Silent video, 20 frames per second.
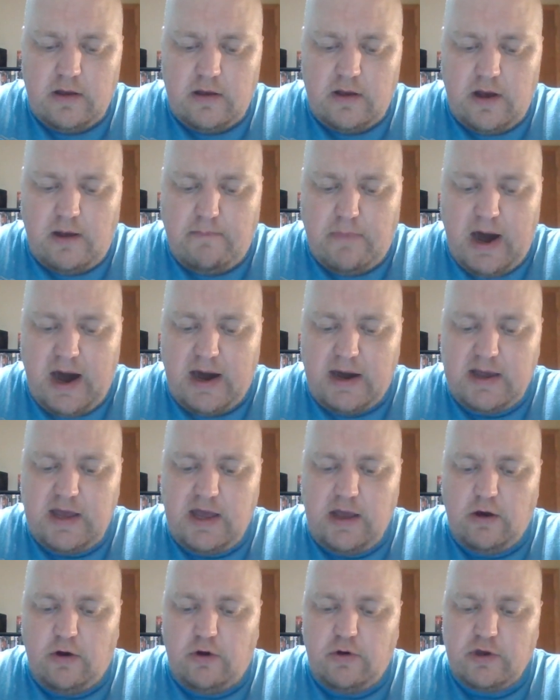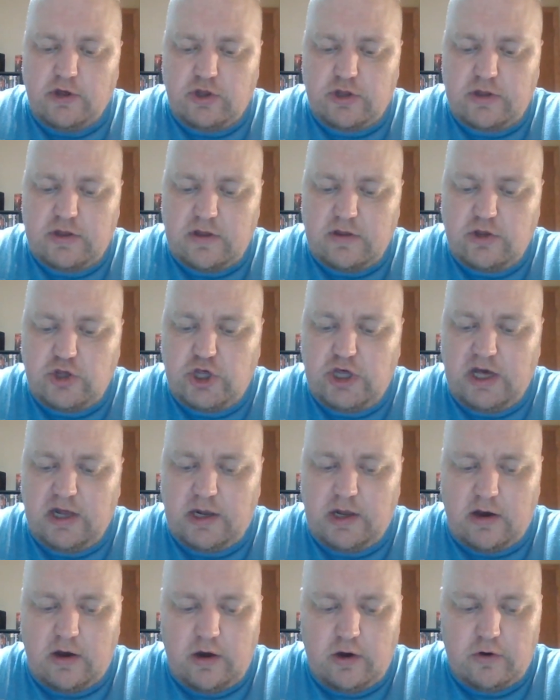Amaggio as
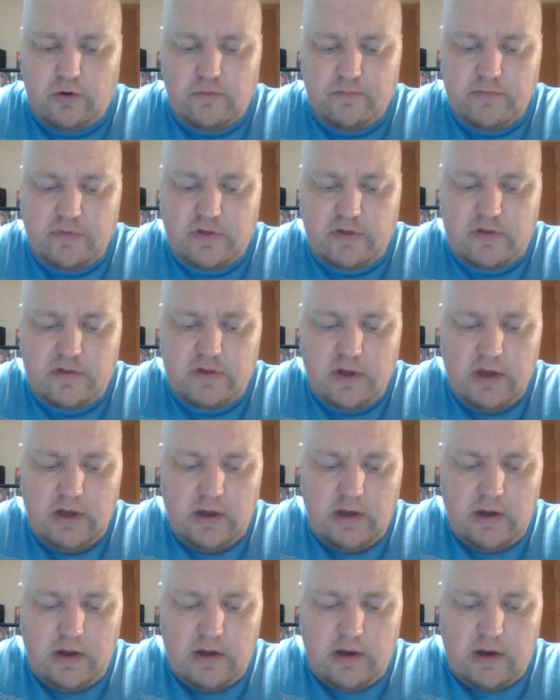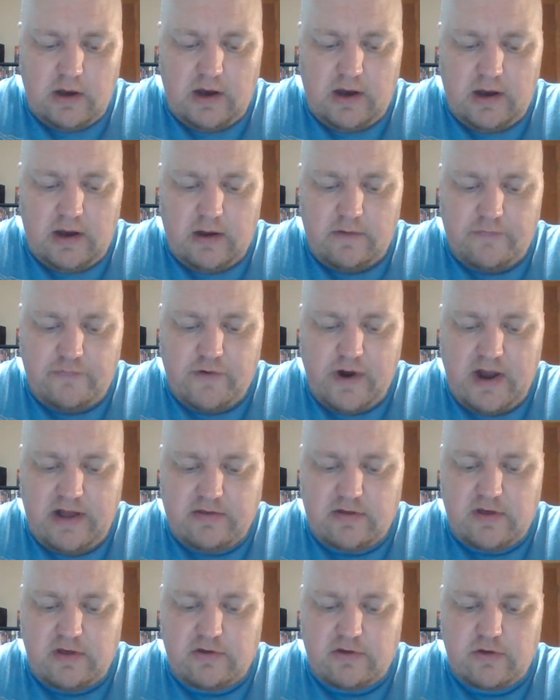Sheila Holmes,
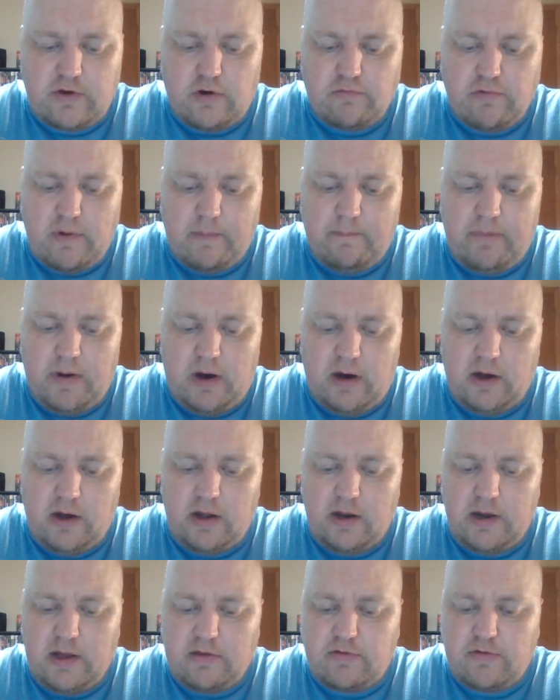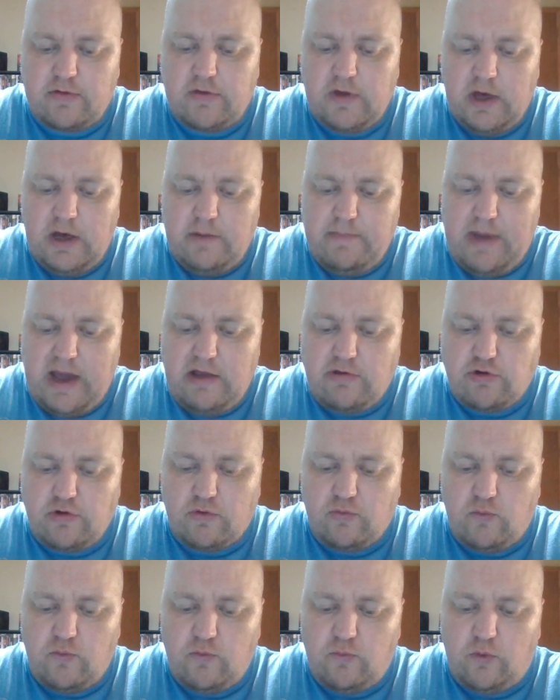Francisco Rabal as Major
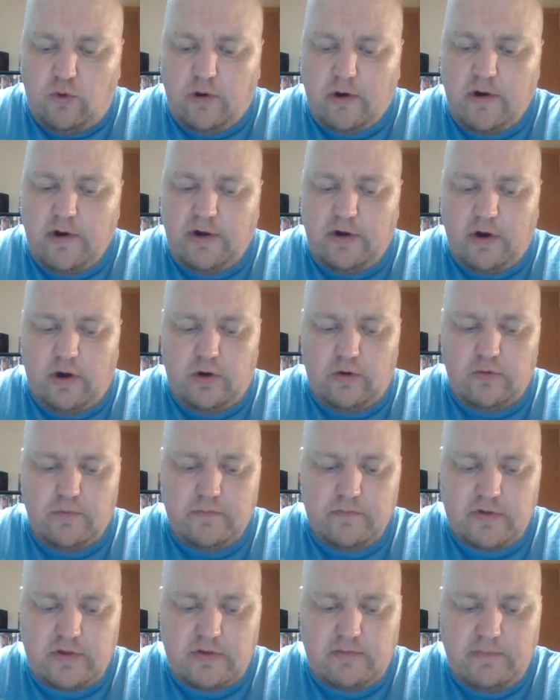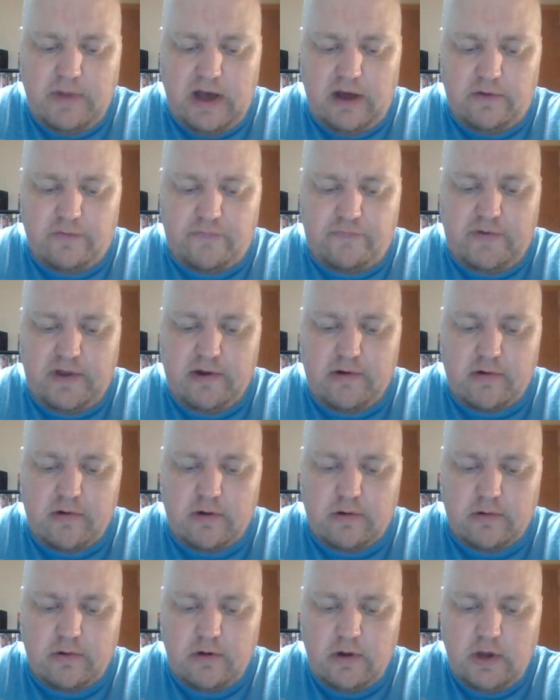Warren Holmes, Mel
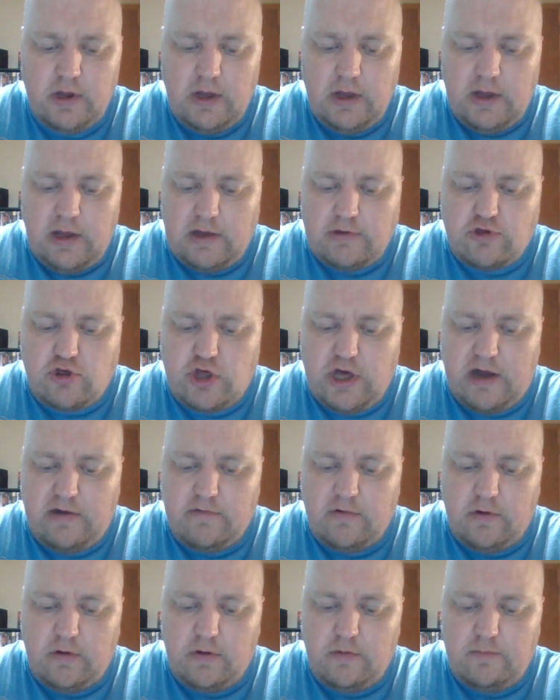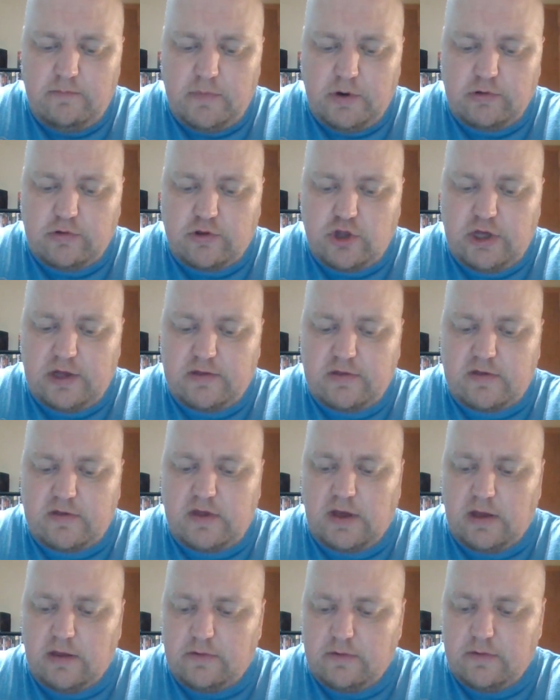Fearer as General
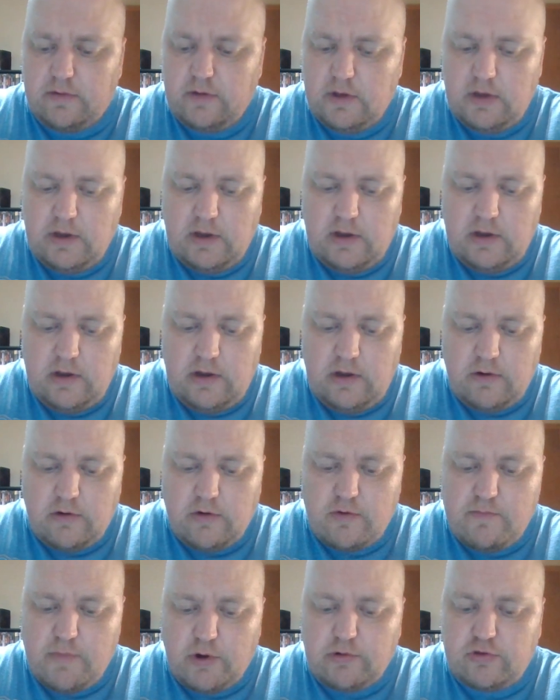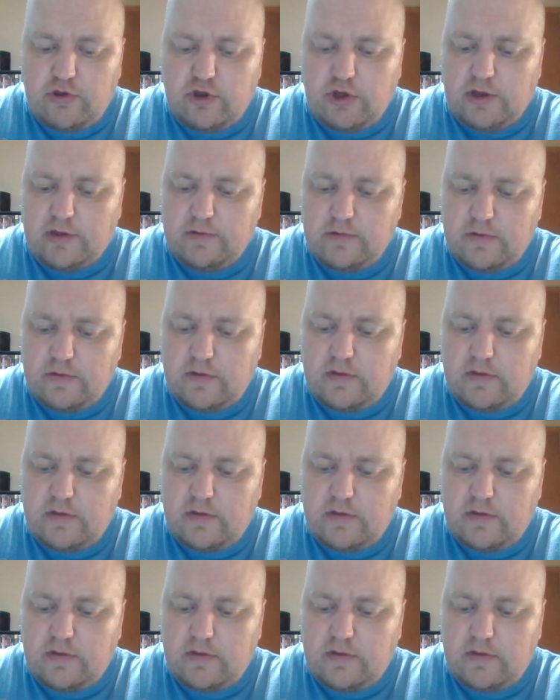Murchison, and